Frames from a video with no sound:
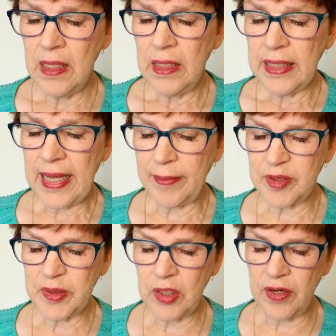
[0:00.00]
Captain
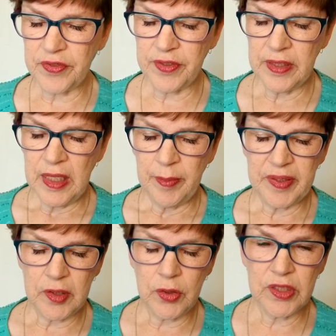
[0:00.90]
MacArthur, "but the
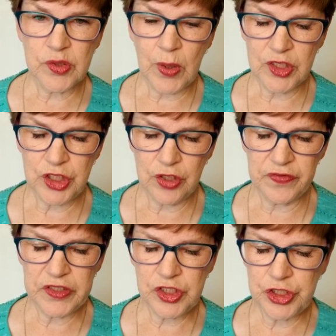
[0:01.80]
Lord is watching over
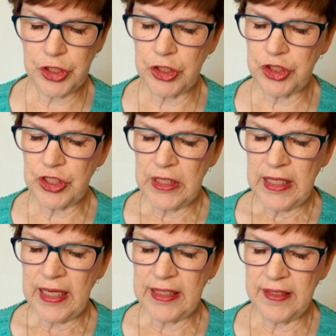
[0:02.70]
his church,
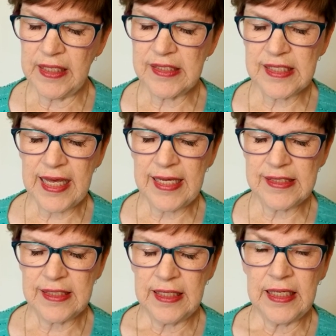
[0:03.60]
and in this case,
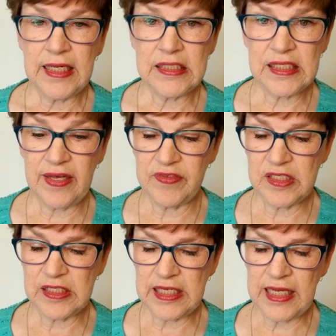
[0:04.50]
he saved
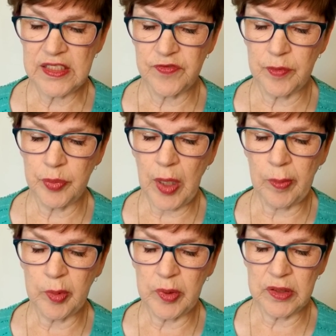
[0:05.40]
his saints from
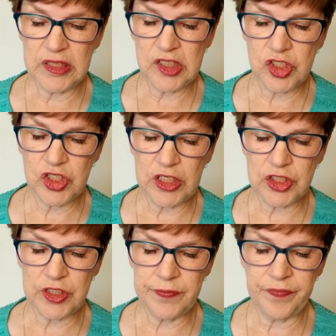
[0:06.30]
probable
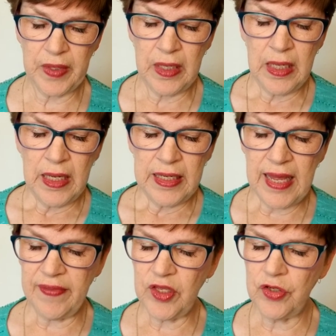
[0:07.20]
destruction. Now
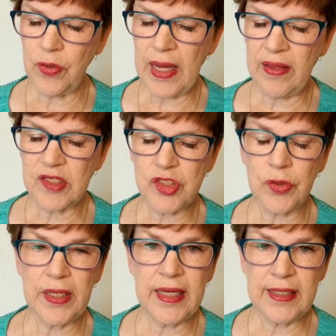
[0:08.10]
that you know how the
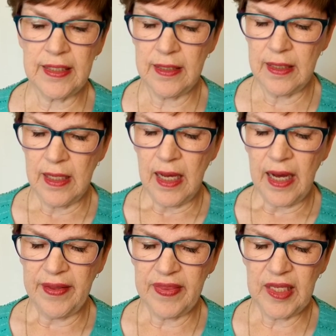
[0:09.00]
story ended,
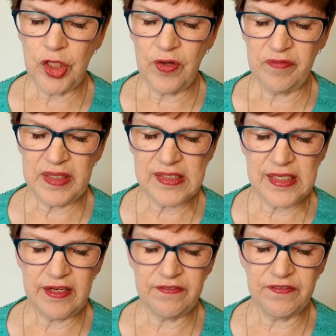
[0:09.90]
I think you have been
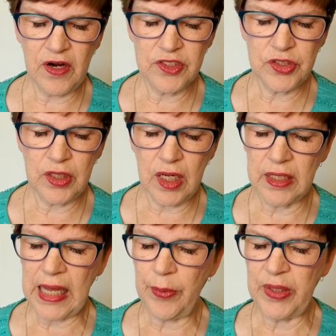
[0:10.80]
sitting far too long
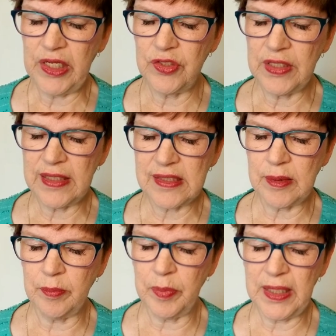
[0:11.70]
and we need to get
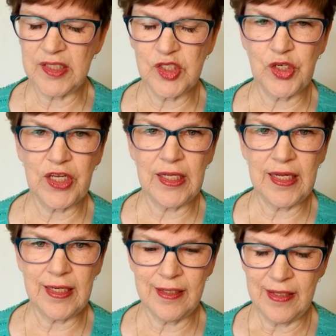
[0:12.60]
some blood
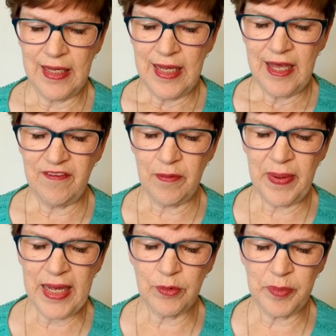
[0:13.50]
circulating. If the
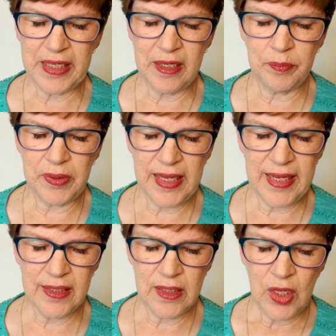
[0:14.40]
band will begin
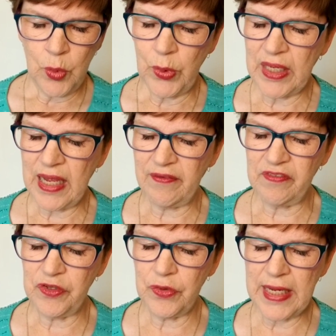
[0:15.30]
playing, we can have a
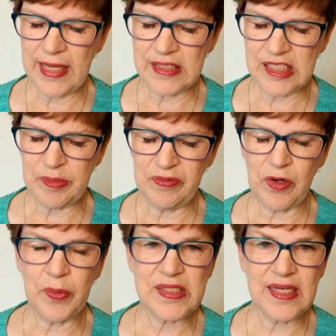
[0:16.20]
few dances before
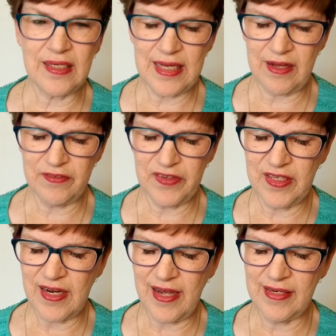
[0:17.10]
we settle down for the
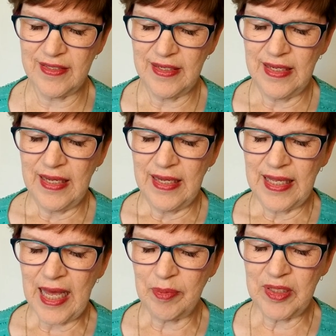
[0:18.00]
night."
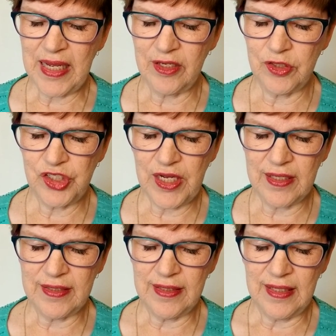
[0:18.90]
Captain Andrews
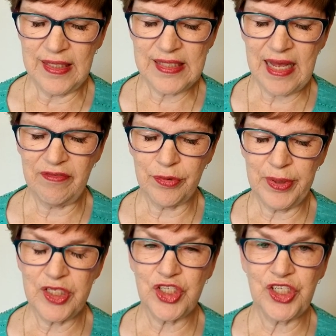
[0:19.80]
shouted, "Let's have 3
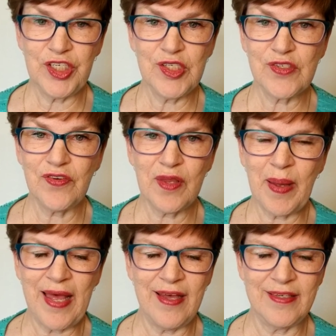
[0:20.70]
cheers for the
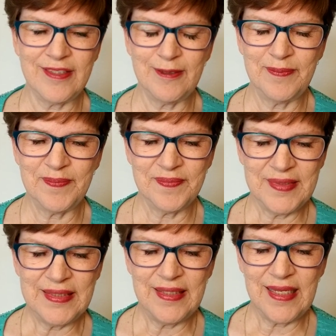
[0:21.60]
band."
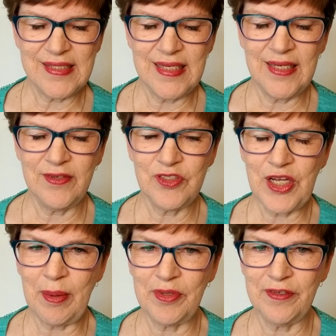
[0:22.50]
That's the end of
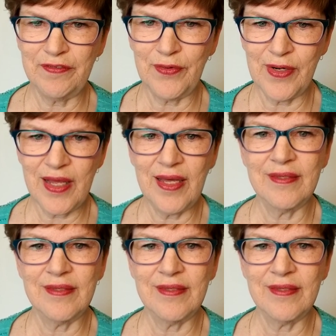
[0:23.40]
chapter 40.